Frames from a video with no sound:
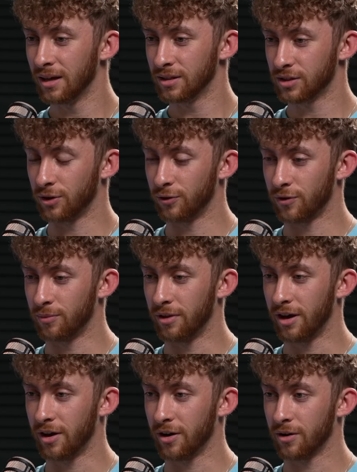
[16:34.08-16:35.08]
so from
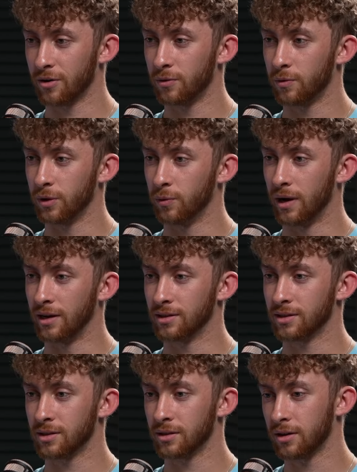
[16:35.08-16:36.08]
there, we
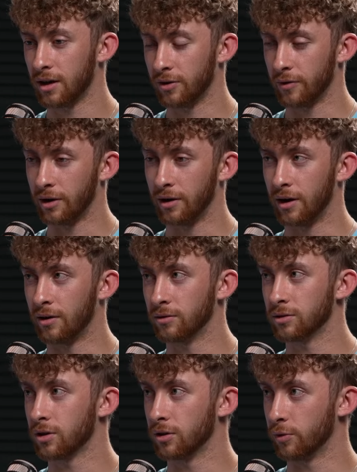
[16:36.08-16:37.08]
got it rented out,
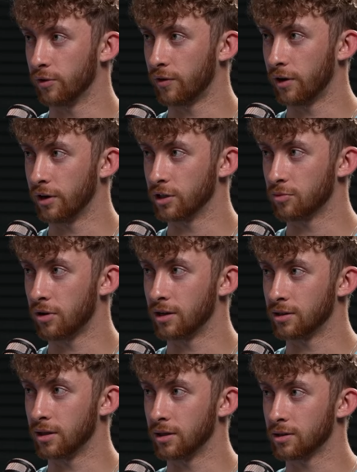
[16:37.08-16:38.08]
started the refinance
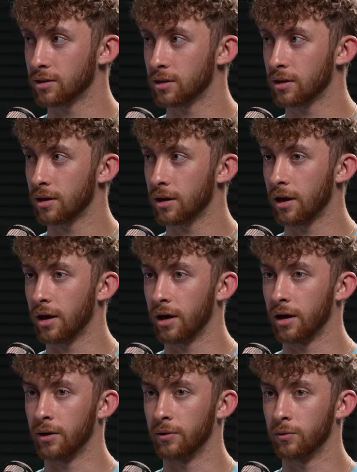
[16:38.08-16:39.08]
process,
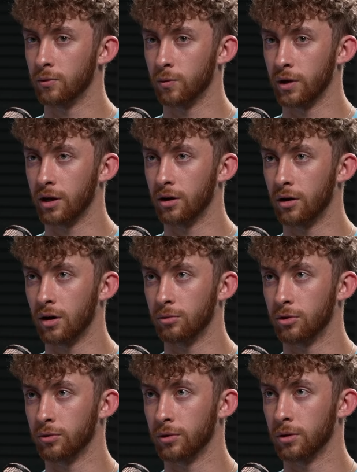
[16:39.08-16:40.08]
and we ended up
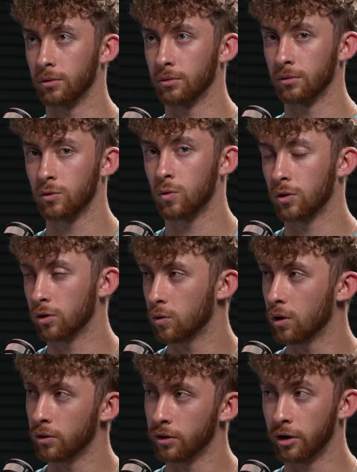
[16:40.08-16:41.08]
doing, quote
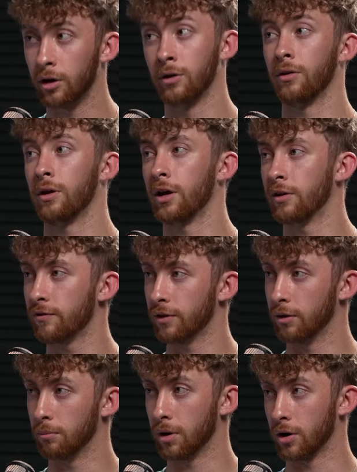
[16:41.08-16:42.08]
unquote, an
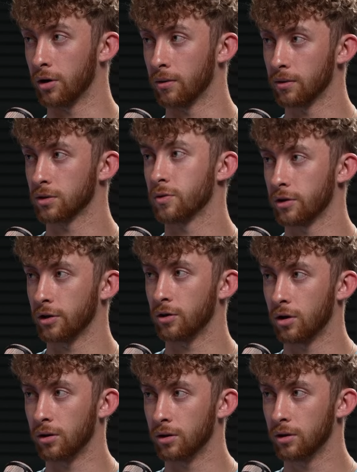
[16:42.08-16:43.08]
infinite BRRRR, is what they
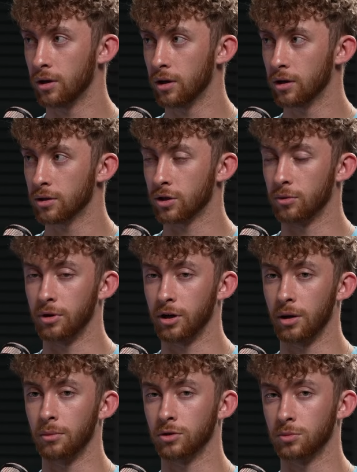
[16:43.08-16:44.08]
call it. So being
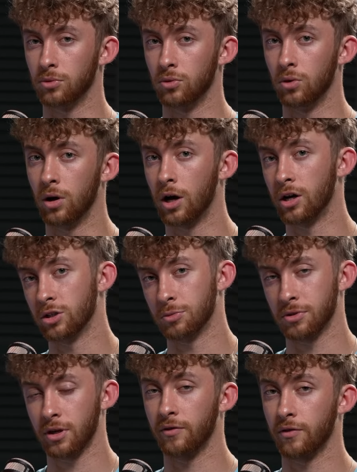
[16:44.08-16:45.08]
able to pull
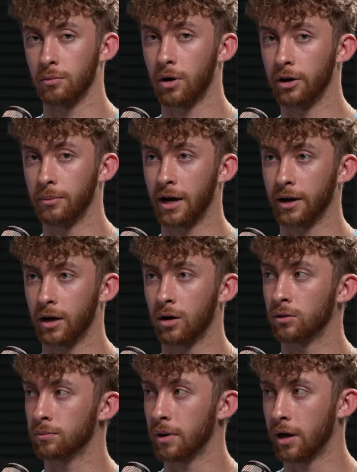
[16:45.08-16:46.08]
100% of our money back
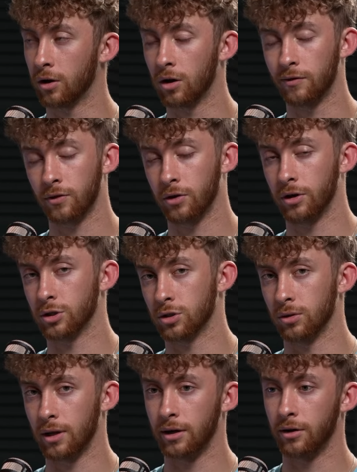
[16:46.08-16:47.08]
out, paying off our initial
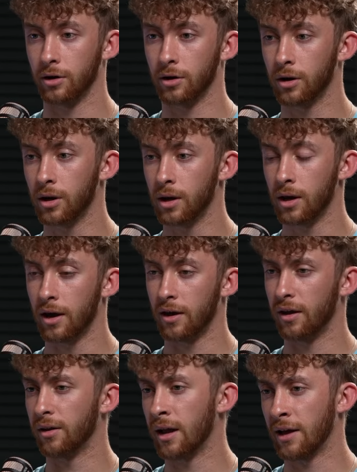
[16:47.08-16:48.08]
lender.
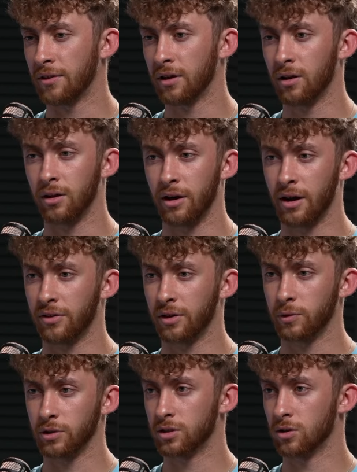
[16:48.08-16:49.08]
And at the end of the day, I think
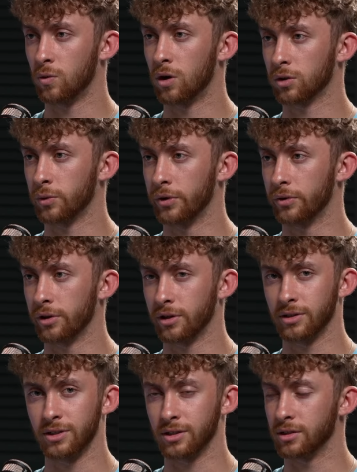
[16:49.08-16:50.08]
we still walked away with like a
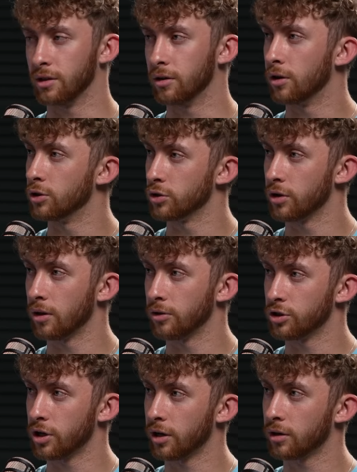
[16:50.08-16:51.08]
$1,600
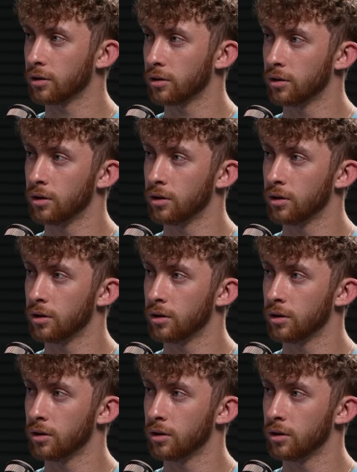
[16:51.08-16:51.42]
check.